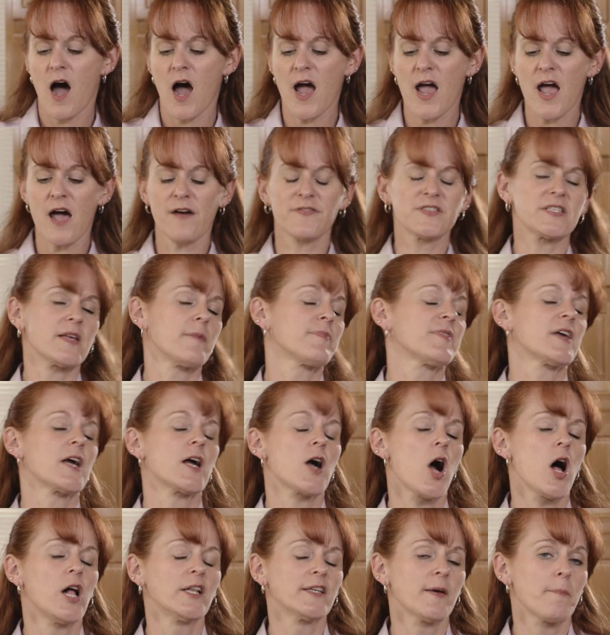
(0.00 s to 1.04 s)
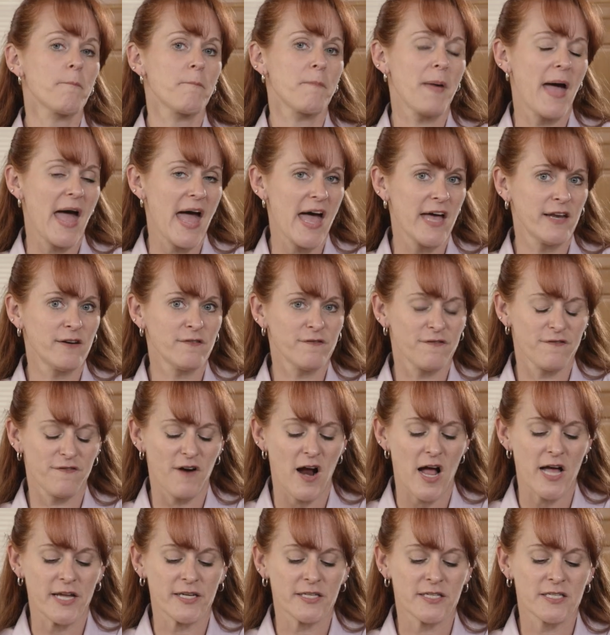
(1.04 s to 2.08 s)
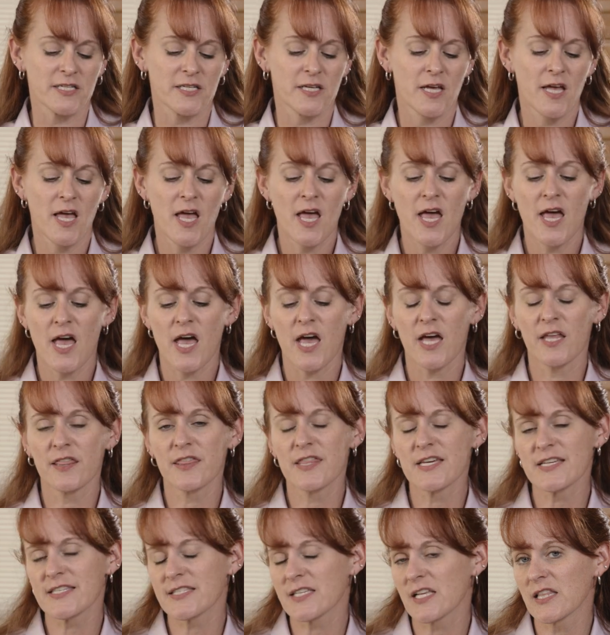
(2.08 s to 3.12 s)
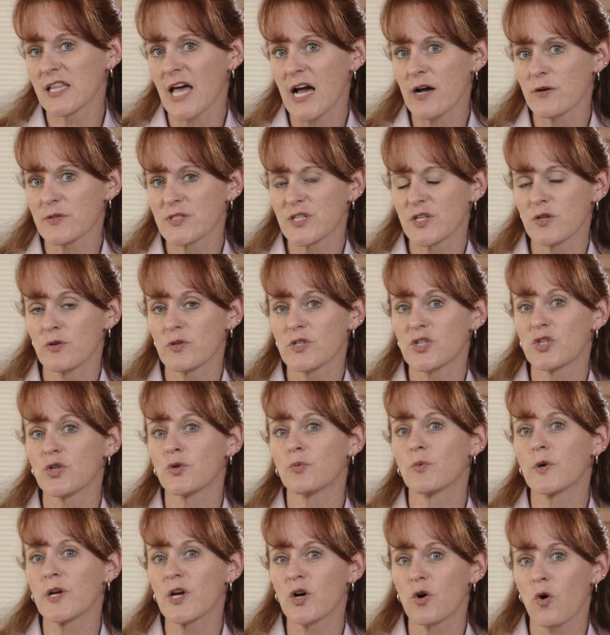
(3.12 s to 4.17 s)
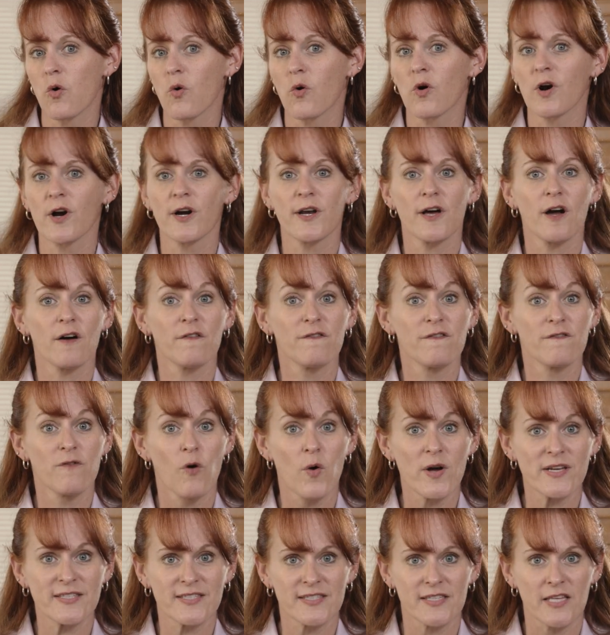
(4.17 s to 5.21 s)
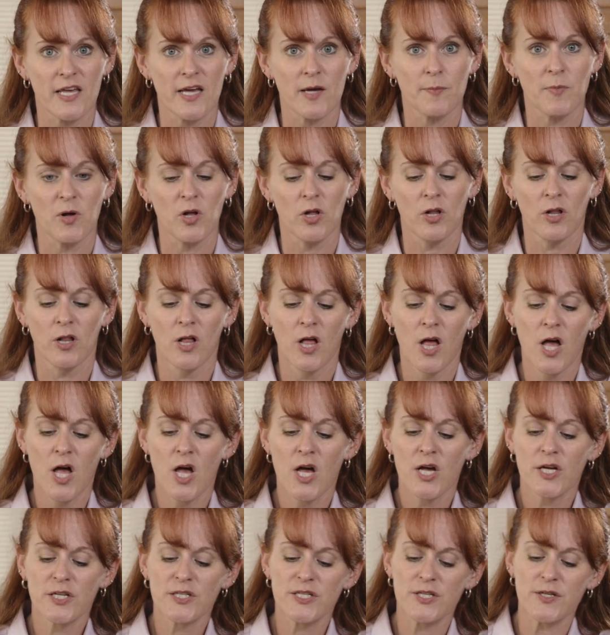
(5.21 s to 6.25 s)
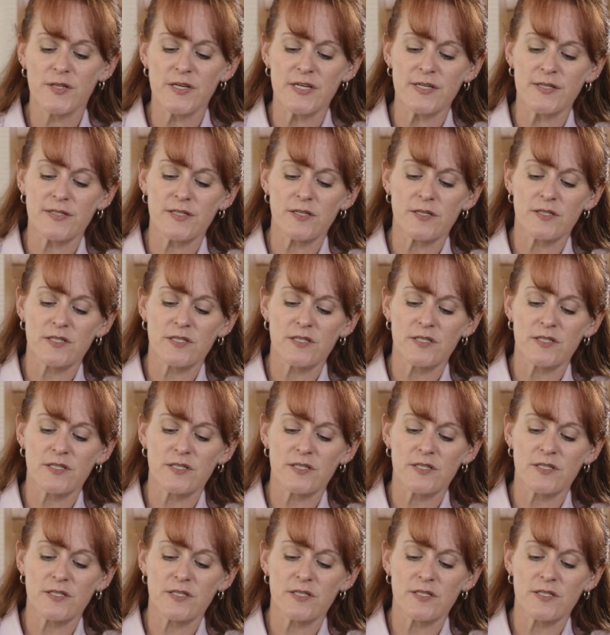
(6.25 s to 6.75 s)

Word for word: I have something called a PenFriend, and this allows you to record a voice label to these